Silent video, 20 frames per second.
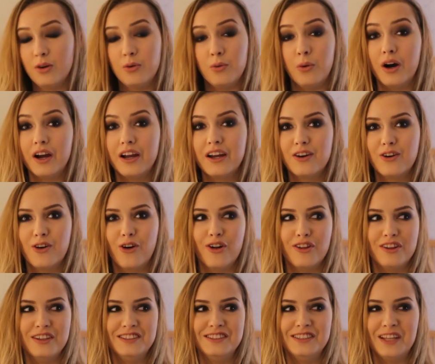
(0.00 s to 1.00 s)
Why are all
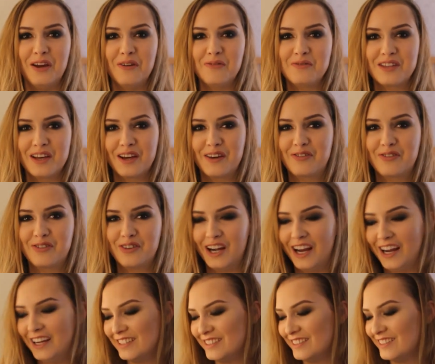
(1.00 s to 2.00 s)
these names like
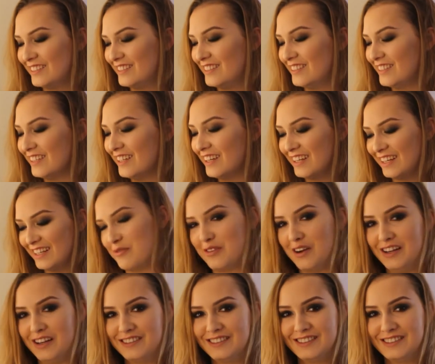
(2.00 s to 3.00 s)
French?
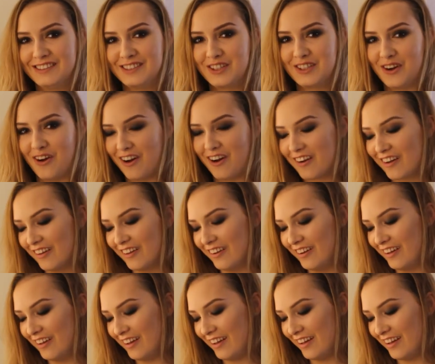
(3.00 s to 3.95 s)
French is shocking.